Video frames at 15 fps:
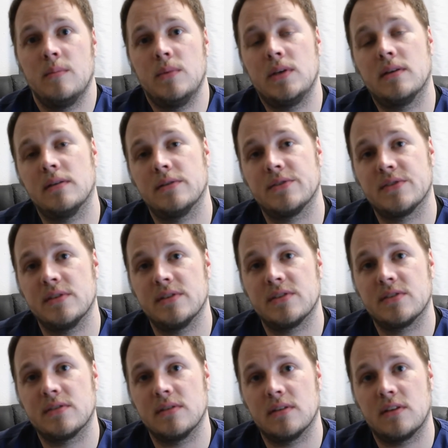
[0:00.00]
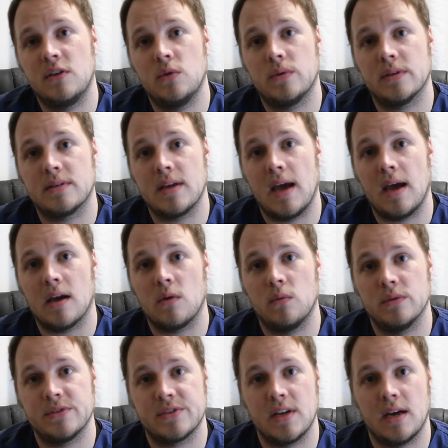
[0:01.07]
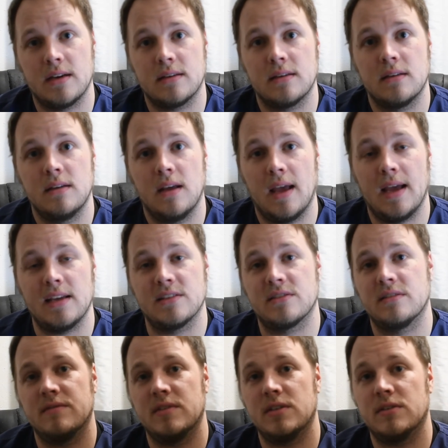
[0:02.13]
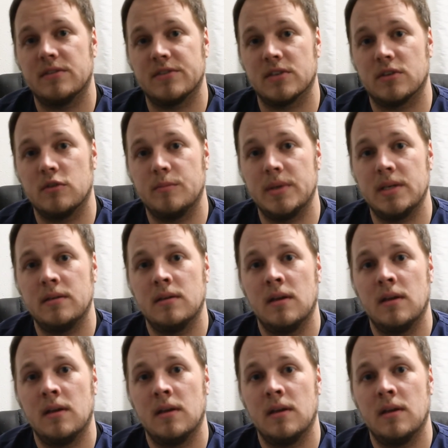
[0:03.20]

because this acute attack was not as severe as it could be,